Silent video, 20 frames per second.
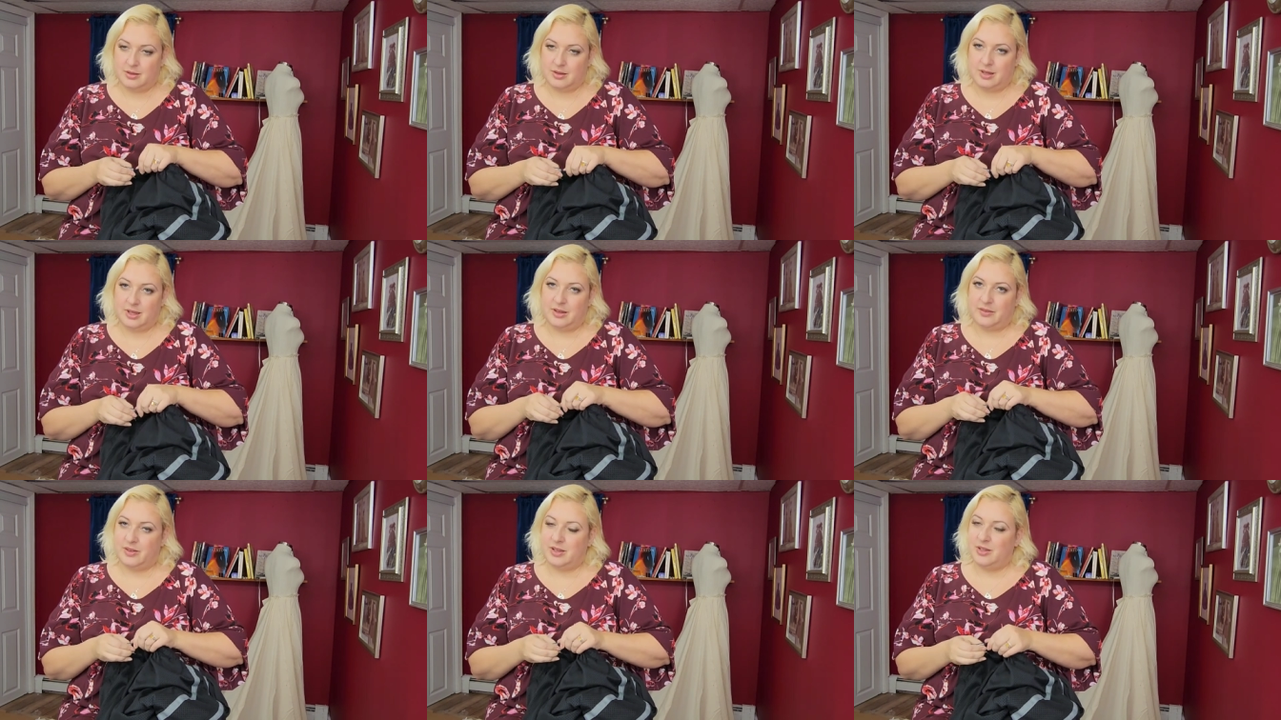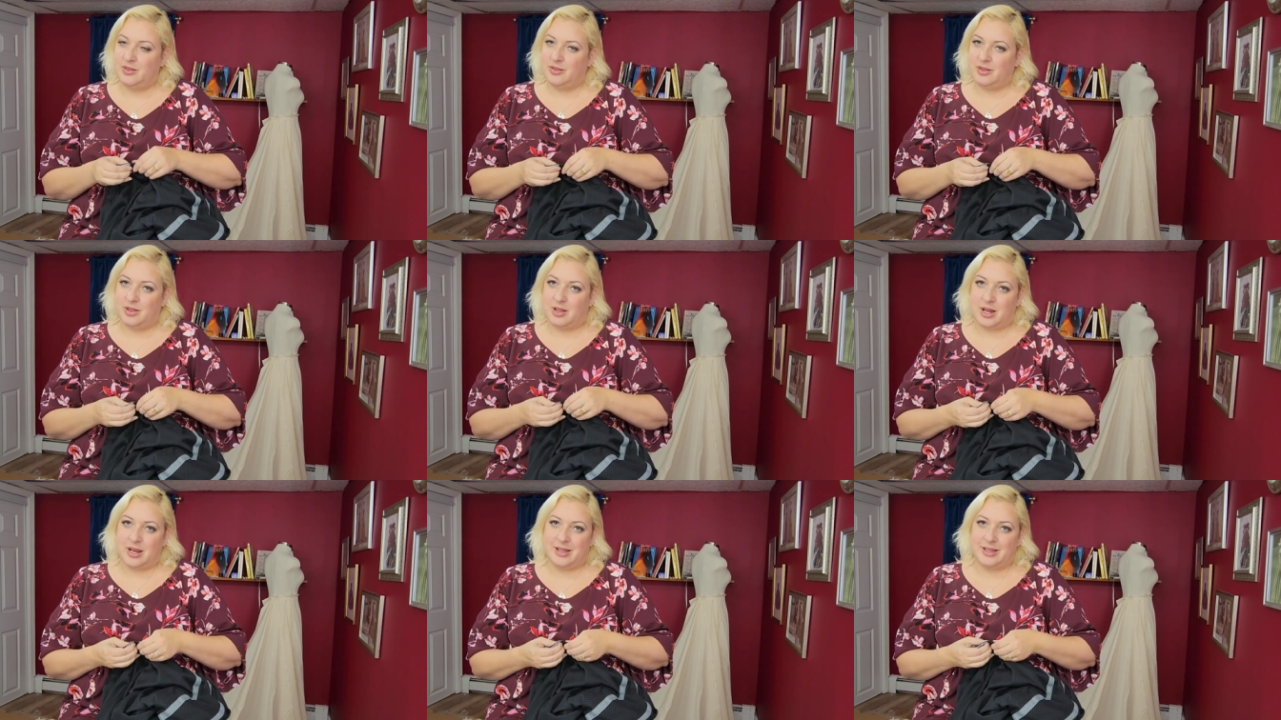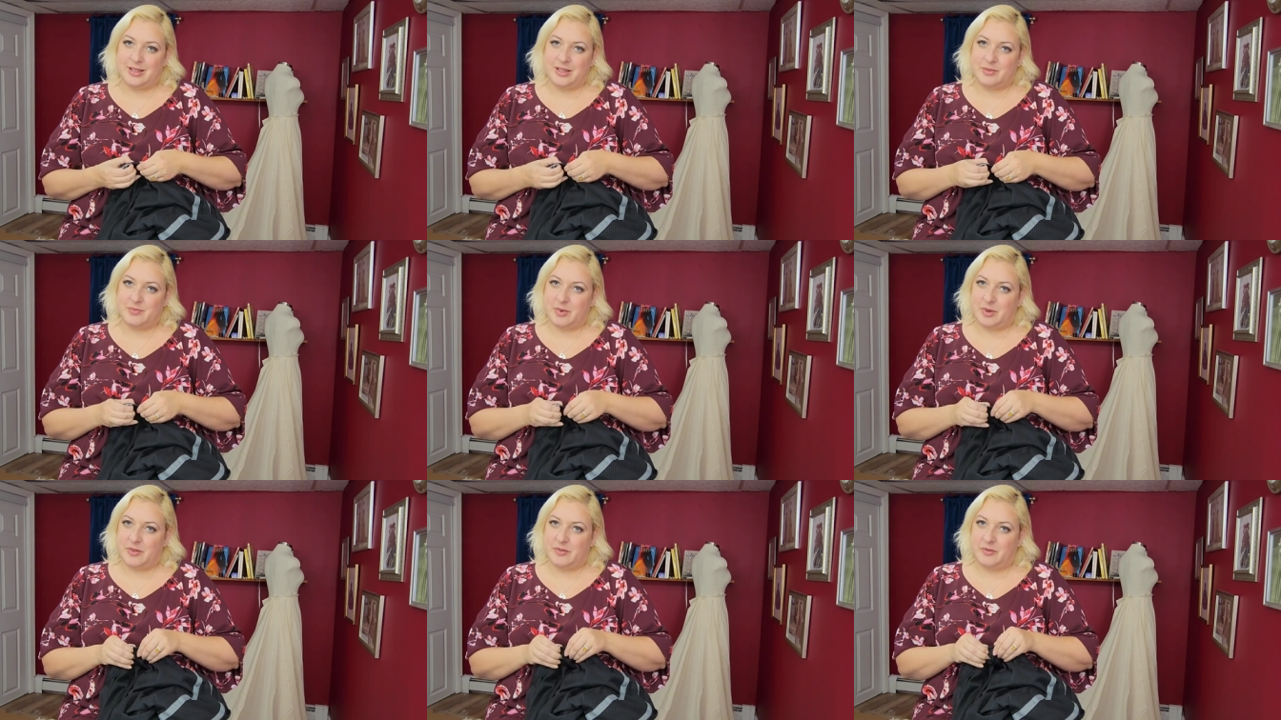You have to do a lot of this
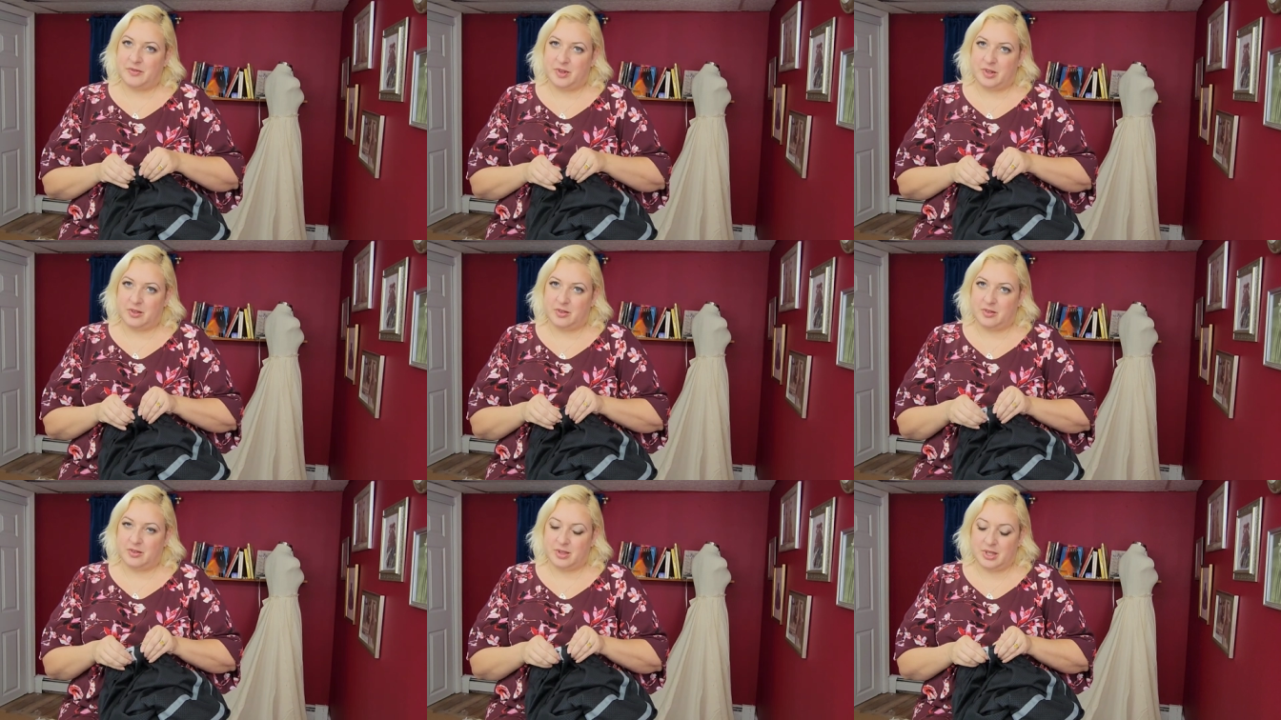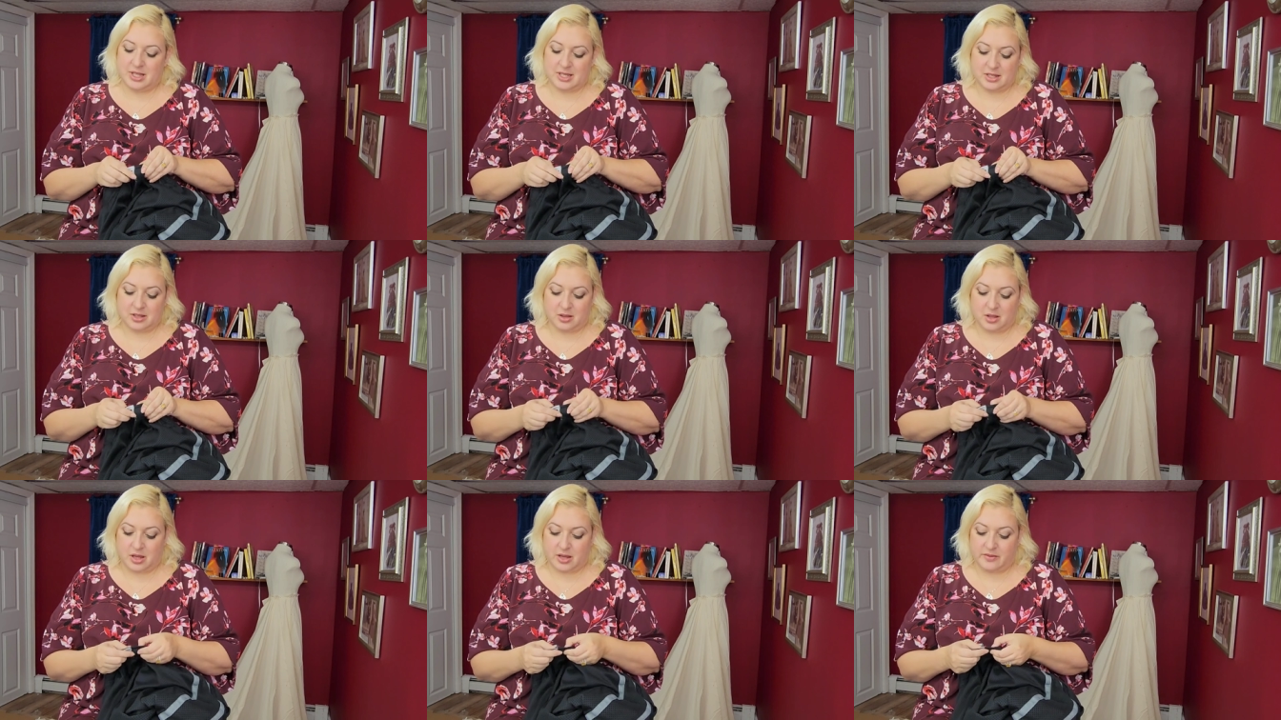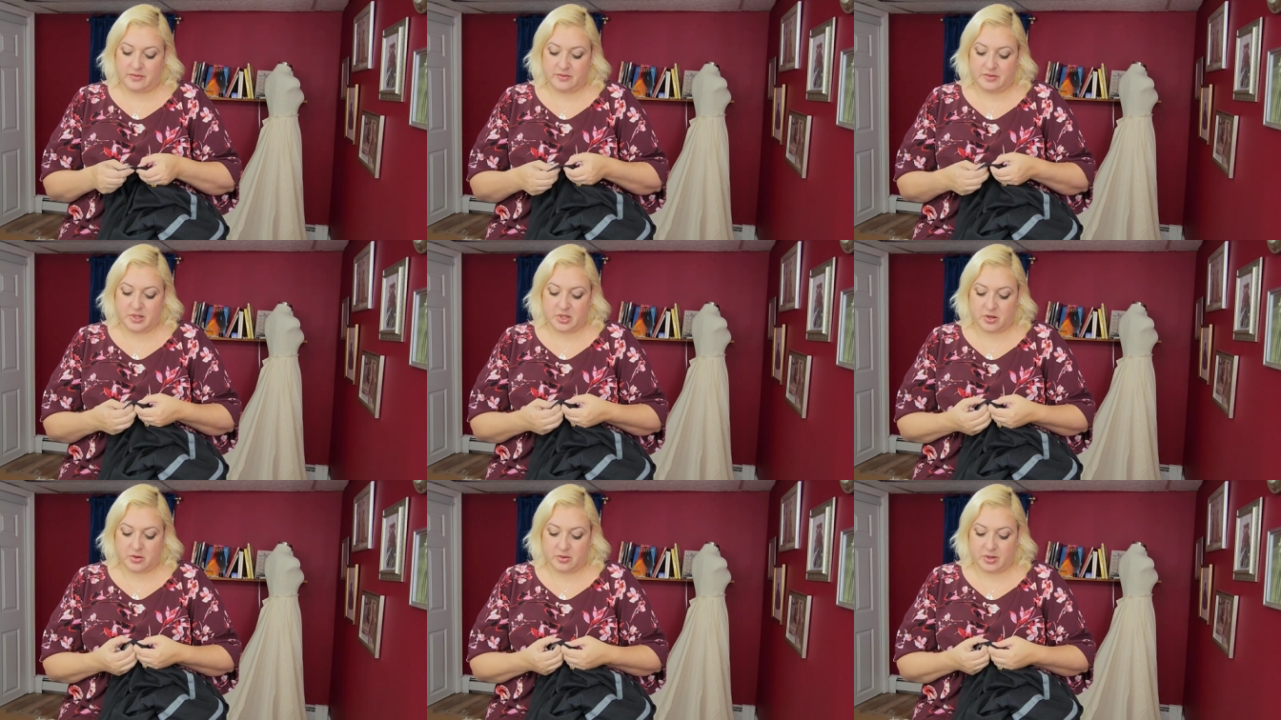by feel, and that's a lot of
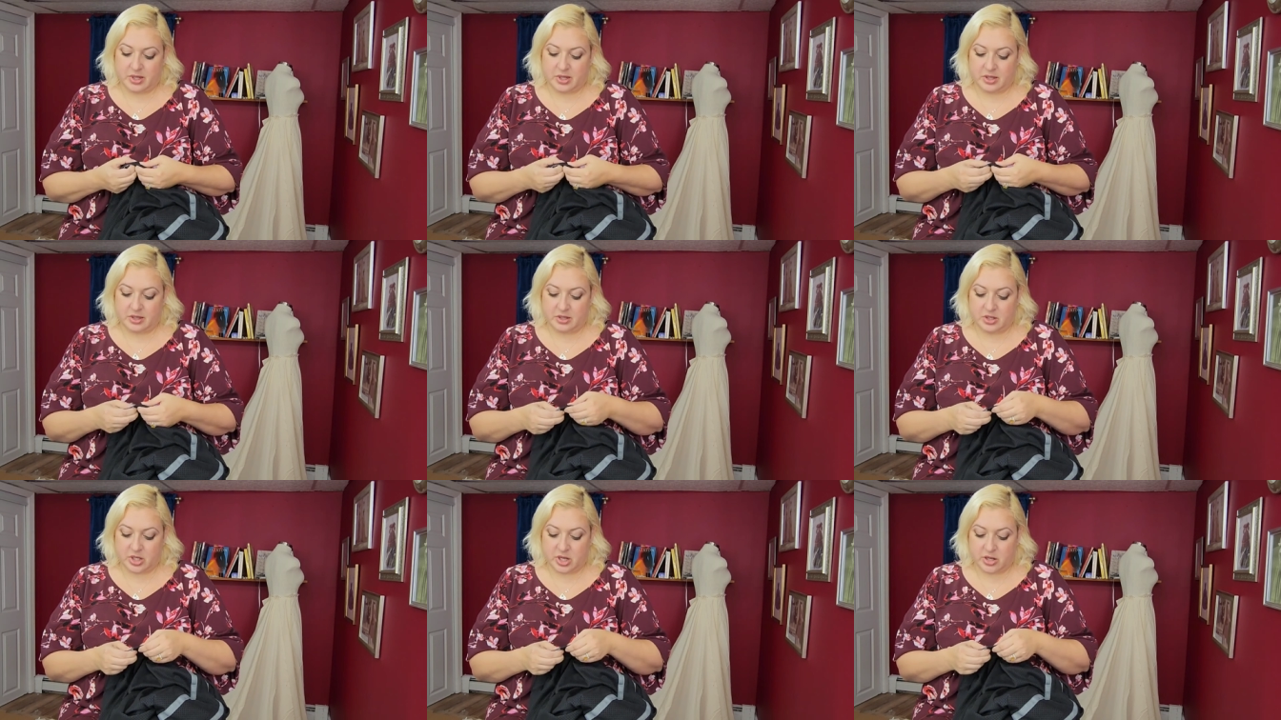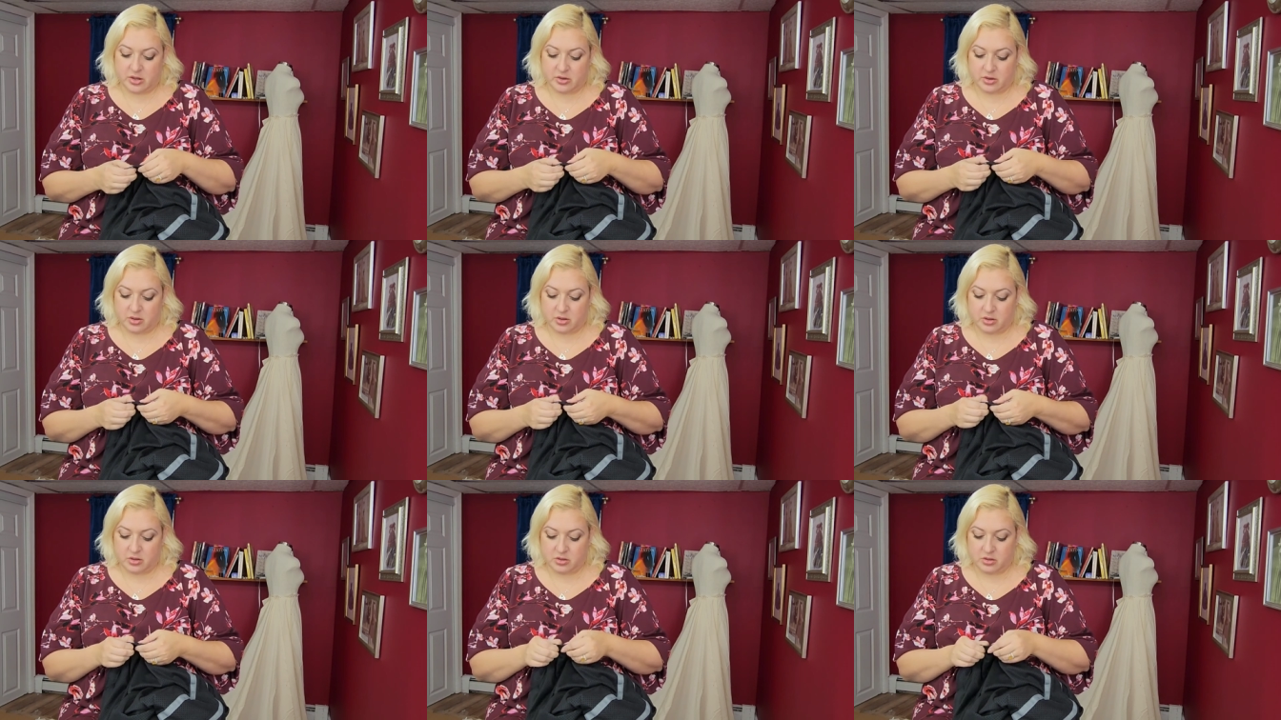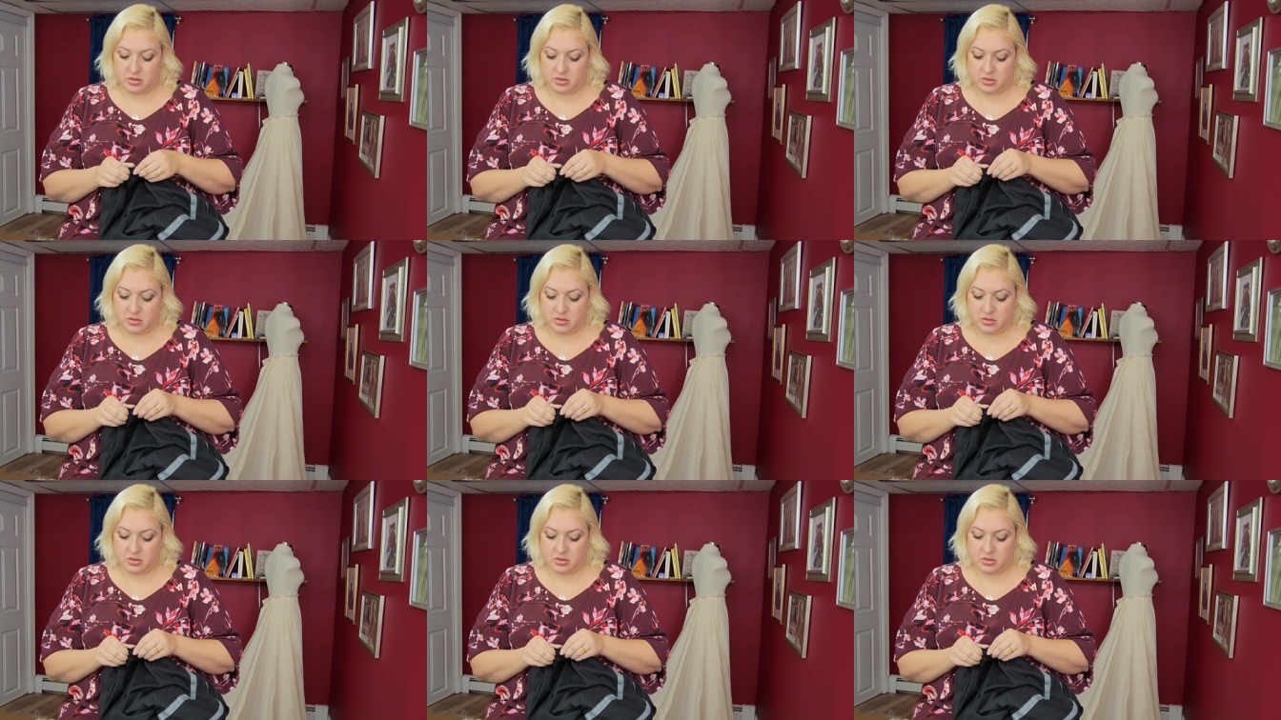sewing in general.